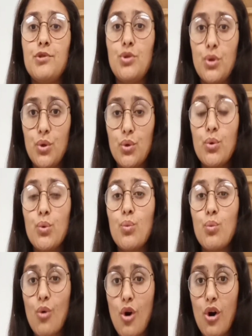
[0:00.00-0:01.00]
Do you
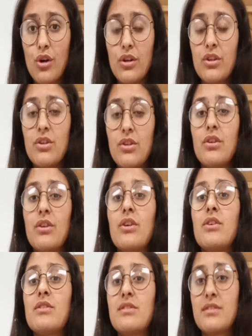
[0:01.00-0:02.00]
want
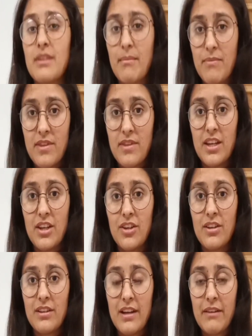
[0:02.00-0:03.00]
something in
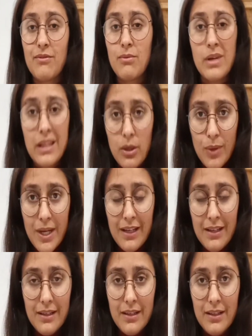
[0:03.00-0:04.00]
your life really
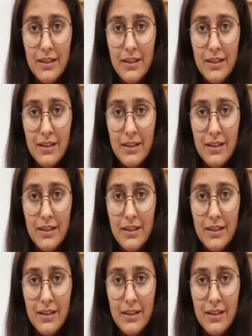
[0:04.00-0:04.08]
quick?